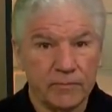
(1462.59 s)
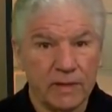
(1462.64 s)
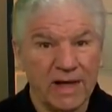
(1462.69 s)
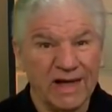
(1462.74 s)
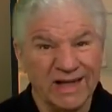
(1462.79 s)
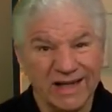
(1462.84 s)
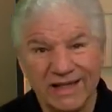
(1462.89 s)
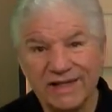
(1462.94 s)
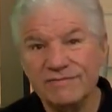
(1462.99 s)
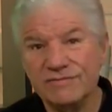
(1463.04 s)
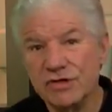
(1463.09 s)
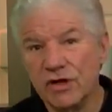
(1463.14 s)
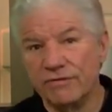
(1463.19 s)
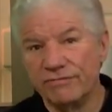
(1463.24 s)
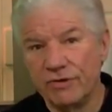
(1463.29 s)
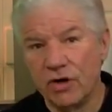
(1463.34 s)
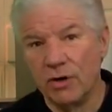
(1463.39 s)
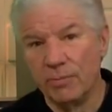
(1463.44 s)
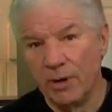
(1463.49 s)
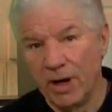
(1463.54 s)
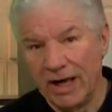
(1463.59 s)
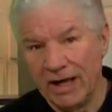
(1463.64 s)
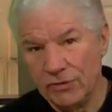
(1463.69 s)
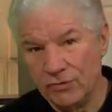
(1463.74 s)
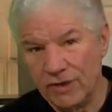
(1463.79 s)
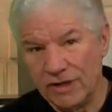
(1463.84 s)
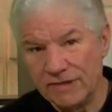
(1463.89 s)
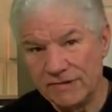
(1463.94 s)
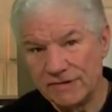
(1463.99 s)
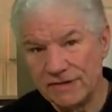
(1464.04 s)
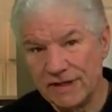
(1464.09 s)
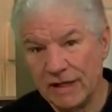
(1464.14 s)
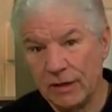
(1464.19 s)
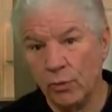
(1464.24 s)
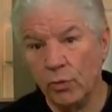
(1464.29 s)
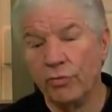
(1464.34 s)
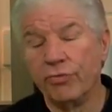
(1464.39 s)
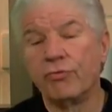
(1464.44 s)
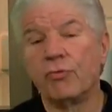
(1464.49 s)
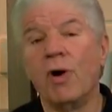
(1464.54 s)
It lives off carbohydrates and it
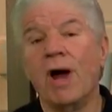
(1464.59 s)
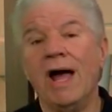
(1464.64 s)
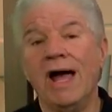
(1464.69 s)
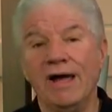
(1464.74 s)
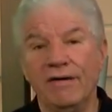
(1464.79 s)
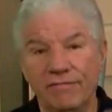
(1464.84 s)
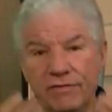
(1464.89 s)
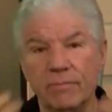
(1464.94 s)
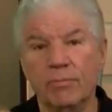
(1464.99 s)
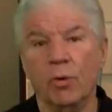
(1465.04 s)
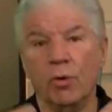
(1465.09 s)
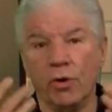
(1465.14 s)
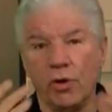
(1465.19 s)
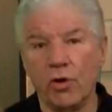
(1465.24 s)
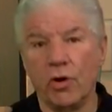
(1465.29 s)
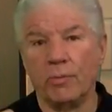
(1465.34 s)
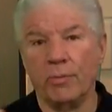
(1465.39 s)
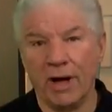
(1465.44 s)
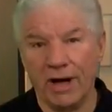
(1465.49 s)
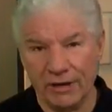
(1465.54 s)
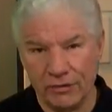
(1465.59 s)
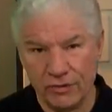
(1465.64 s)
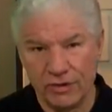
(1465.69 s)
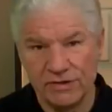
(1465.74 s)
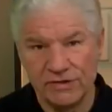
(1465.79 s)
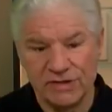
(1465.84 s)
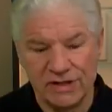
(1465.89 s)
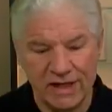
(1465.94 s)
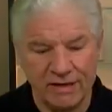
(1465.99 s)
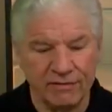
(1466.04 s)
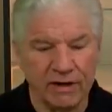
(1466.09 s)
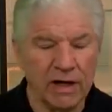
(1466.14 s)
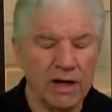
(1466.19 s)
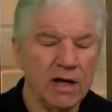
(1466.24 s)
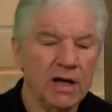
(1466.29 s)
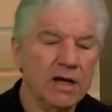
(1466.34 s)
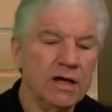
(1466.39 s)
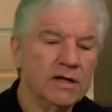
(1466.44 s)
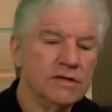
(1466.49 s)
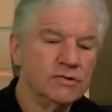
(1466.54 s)
will thrive the more carbohydrates you give it.
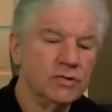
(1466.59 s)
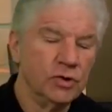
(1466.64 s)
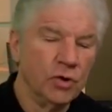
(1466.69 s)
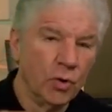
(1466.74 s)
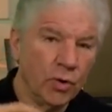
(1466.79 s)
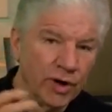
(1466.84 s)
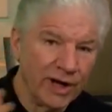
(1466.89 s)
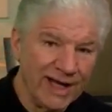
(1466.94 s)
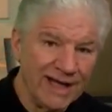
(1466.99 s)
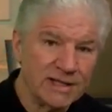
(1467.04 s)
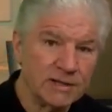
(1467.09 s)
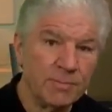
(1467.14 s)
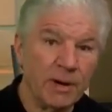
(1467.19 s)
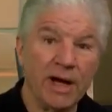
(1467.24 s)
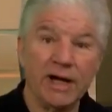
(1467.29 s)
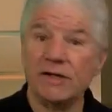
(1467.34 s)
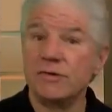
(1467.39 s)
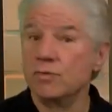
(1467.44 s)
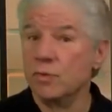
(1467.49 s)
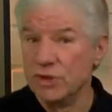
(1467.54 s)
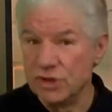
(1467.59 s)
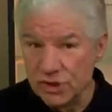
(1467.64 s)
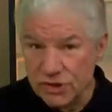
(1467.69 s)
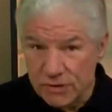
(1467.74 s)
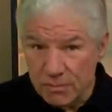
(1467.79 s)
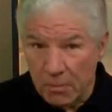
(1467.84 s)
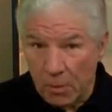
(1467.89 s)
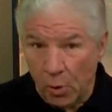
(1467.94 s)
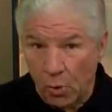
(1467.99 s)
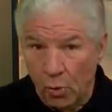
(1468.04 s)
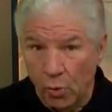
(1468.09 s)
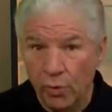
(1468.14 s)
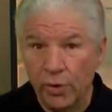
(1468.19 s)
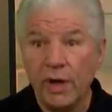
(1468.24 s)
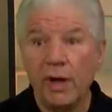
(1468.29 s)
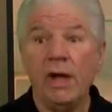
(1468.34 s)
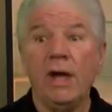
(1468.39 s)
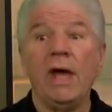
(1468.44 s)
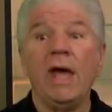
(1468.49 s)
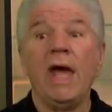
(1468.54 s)
So you go on antibiotics, which is a mold,
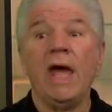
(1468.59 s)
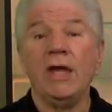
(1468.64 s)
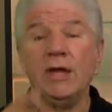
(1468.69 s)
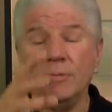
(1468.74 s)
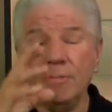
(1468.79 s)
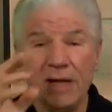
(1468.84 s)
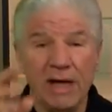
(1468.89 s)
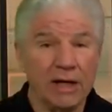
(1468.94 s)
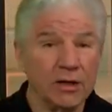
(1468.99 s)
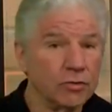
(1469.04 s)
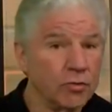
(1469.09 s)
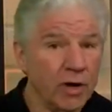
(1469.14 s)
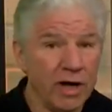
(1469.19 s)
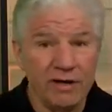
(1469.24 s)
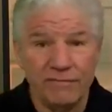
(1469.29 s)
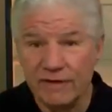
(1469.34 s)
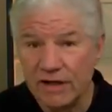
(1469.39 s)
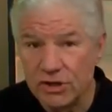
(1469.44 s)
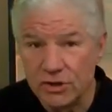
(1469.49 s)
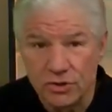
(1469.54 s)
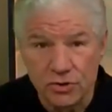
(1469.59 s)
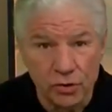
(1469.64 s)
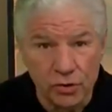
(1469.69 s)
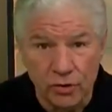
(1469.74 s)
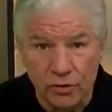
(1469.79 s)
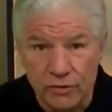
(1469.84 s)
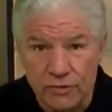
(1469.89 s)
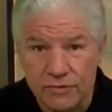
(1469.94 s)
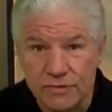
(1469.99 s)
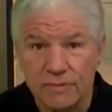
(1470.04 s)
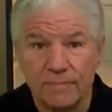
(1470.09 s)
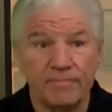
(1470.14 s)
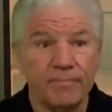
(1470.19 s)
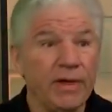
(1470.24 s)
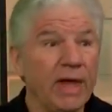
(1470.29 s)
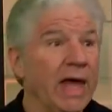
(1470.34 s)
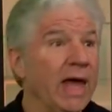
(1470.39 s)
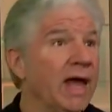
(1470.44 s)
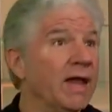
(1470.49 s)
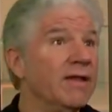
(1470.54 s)
and you begin craving sugars.
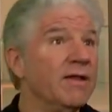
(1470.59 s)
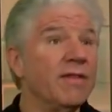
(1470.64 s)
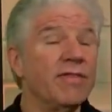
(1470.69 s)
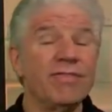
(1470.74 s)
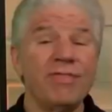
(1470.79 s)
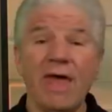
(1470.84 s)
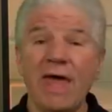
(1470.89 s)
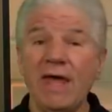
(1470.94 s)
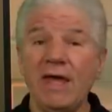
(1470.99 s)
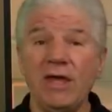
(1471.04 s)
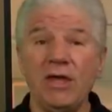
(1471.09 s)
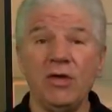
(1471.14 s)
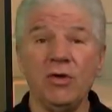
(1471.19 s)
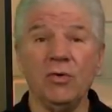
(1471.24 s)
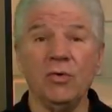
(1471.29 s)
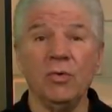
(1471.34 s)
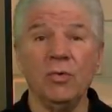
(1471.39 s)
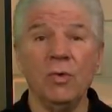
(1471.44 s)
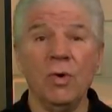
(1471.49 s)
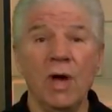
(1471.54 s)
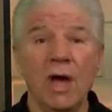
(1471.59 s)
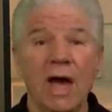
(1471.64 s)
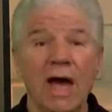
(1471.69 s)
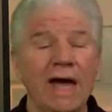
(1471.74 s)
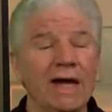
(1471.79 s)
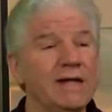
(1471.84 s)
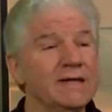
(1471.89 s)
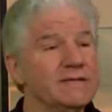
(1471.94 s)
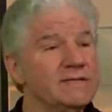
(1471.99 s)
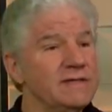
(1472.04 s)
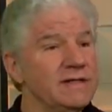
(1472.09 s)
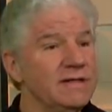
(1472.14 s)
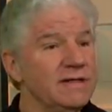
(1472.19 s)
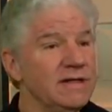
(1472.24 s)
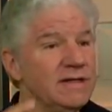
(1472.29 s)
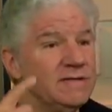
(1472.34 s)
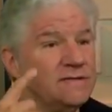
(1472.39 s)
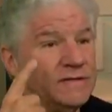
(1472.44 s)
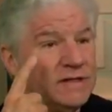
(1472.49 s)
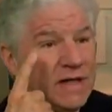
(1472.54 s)
And thank you, I can see
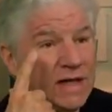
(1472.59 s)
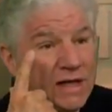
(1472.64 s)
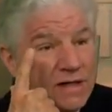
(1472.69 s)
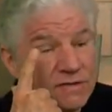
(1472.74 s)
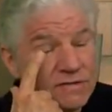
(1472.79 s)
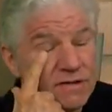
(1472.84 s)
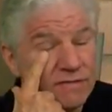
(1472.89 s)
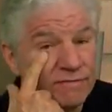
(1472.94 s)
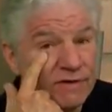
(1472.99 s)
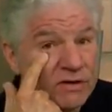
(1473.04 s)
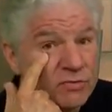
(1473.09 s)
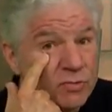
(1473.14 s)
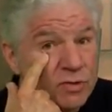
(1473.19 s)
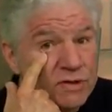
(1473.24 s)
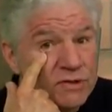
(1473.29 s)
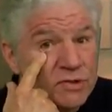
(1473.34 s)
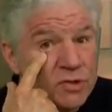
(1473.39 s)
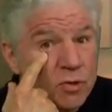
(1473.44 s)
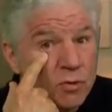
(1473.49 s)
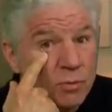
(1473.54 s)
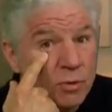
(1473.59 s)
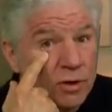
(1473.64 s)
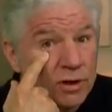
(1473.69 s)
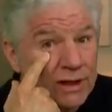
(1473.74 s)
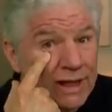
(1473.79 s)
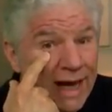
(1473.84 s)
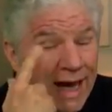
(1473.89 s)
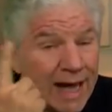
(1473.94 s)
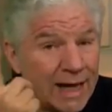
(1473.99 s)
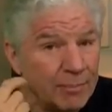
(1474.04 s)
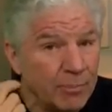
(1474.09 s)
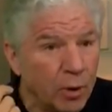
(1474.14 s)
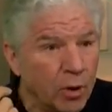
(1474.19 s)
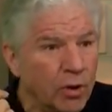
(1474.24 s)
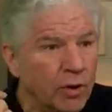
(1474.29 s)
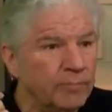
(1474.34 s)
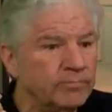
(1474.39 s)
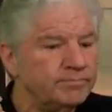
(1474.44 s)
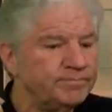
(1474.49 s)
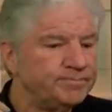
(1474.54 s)
these yeasts, the vitreous humor in the
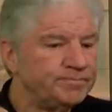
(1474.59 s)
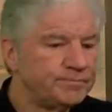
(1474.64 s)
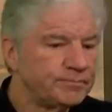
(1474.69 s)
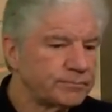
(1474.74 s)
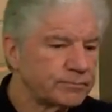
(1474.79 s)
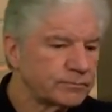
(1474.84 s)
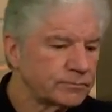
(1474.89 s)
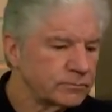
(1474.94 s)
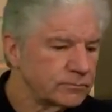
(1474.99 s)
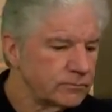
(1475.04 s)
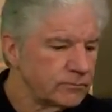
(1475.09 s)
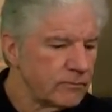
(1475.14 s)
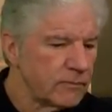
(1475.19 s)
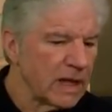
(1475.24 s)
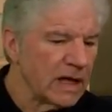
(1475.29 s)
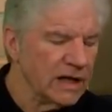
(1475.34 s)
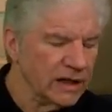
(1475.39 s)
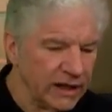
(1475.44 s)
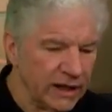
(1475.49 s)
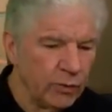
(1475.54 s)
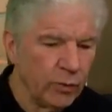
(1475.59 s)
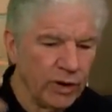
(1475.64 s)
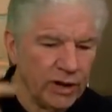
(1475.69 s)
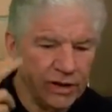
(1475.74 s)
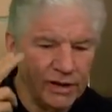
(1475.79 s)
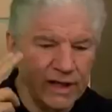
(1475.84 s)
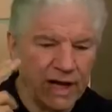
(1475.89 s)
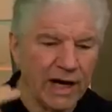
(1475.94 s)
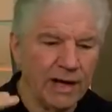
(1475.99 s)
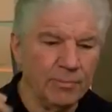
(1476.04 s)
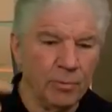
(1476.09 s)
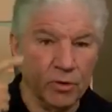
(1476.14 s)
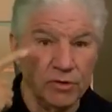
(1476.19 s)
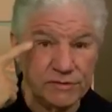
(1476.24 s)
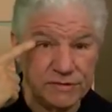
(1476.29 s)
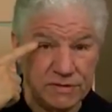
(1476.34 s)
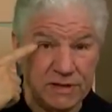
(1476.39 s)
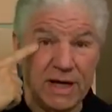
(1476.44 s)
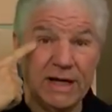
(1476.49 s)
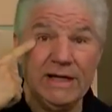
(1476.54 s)
eyeball, a liquid in the eyeball
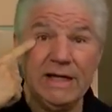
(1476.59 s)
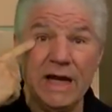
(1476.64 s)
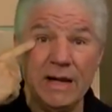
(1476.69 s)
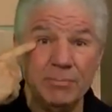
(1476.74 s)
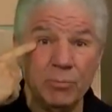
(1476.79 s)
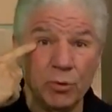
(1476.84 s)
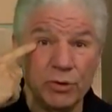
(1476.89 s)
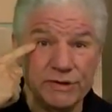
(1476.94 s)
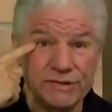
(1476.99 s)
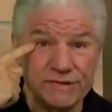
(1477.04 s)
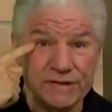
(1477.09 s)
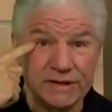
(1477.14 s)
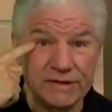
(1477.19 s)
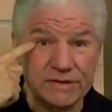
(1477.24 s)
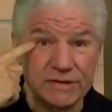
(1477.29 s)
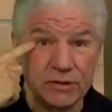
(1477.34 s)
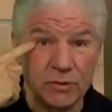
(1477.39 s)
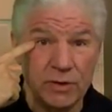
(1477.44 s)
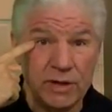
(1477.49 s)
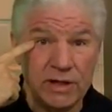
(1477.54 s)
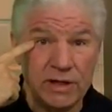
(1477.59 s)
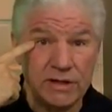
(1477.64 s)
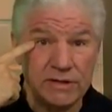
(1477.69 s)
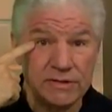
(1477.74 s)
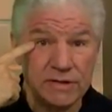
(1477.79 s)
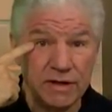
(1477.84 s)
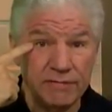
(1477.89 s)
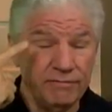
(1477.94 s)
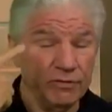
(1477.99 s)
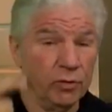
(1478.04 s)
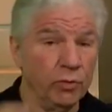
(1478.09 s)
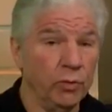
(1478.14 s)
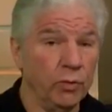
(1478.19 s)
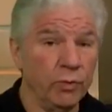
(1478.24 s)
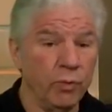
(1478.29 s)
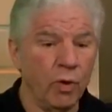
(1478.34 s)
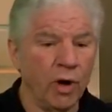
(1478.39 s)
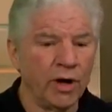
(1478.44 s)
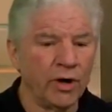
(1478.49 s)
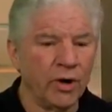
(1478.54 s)
is ninety-eight point six degrees, filled
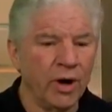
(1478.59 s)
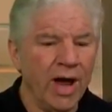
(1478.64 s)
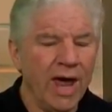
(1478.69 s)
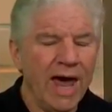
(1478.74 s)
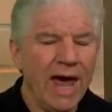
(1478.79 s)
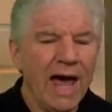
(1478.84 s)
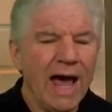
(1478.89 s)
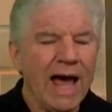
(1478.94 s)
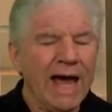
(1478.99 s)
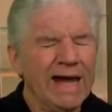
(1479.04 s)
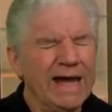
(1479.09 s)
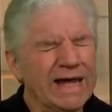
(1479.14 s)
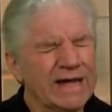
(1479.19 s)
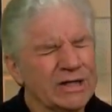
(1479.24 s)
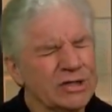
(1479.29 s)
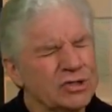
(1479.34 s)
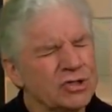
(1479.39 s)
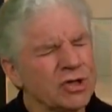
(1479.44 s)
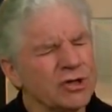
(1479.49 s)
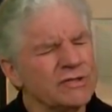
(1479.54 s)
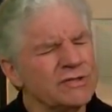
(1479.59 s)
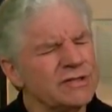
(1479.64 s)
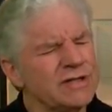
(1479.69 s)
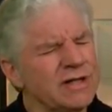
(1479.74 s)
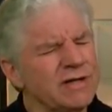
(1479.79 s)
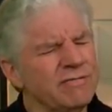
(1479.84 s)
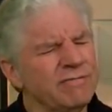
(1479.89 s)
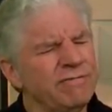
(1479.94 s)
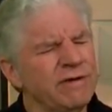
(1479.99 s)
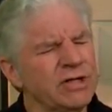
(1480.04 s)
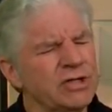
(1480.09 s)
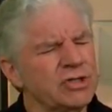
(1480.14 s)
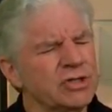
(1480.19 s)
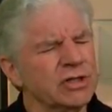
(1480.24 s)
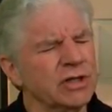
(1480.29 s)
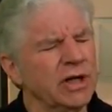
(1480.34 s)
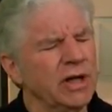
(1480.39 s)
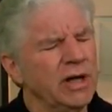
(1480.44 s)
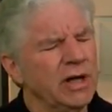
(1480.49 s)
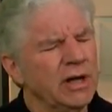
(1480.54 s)
with water. I can just
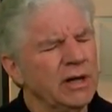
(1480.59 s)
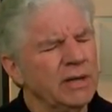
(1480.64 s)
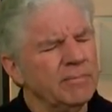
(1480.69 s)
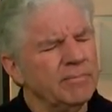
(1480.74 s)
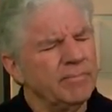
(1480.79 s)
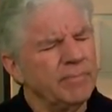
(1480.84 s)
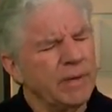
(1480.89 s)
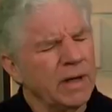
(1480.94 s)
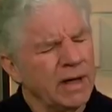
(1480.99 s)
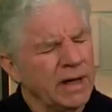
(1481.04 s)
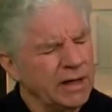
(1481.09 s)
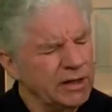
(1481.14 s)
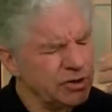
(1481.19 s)
envision, uh,